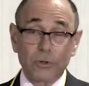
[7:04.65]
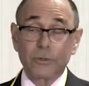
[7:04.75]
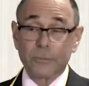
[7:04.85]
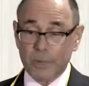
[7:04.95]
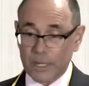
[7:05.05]

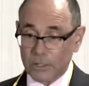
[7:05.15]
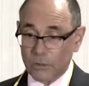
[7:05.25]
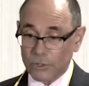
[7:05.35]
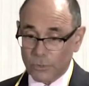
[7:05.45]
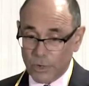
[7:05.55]
The pain
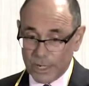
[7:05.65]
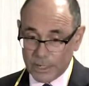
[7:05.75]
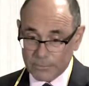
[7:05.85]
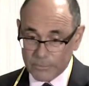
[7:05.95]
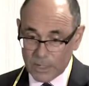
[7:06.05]
goes away.
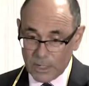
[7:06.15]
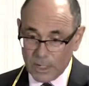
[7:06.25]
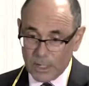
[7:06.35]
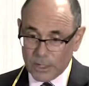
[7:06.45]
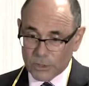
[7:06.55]

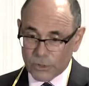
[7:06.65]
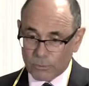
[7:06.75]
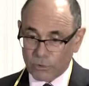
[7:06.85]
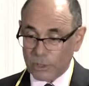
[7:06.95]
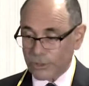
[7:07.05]
So
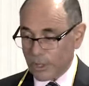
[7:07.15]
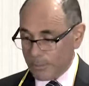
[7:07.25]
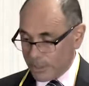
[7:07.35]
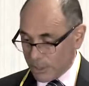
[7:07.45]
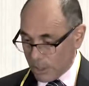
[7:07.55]

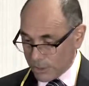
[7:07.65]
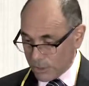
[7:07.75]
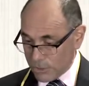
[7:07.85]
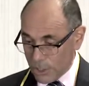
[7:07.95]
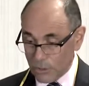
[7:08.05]
prolotherapy is
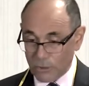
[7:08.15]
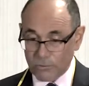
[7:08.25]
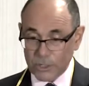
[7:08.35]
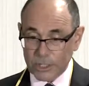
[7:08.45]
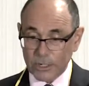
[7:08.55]
also known
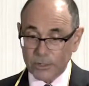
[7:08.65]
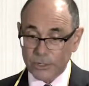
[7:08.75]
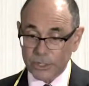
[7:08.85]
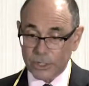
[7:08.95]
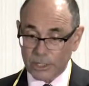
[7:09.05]
over the
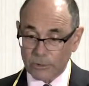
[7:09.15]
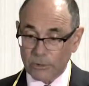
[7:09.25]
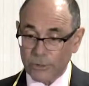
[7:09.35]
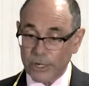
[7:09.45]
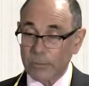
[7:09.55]
years as
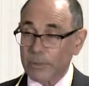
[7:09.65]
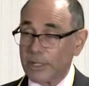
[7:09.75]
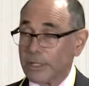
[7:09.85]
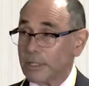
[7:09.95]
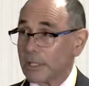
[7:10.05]

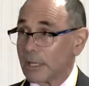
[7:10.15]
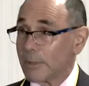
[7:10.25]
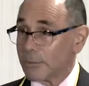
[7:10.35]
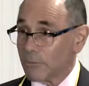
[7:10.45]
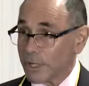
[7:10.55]
sclerotherapy,
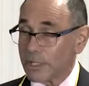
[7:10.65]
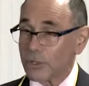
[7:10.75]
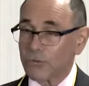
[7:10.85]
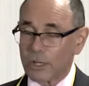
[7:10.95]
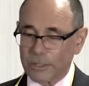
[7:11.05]
ligament
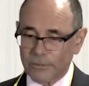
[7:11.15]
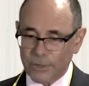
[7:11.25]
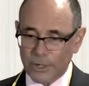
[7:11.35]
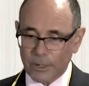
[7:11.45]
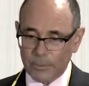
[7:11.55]
reconstructive
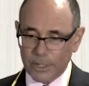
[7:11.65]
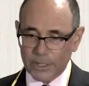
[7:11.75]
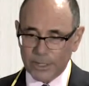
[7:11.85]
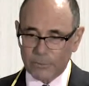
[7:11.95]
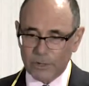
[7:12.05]
therapy. I
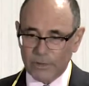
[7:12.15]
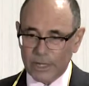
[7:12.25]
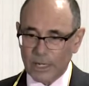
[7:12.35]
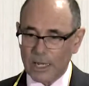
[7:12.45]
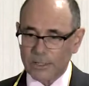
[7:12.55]
think we've
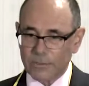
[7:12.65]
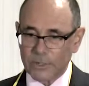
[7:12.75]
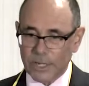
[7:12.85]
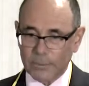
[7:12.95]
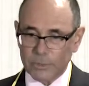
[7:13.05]
had lots of
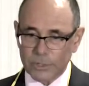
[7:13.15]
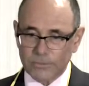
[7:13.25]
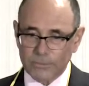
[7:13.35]
names.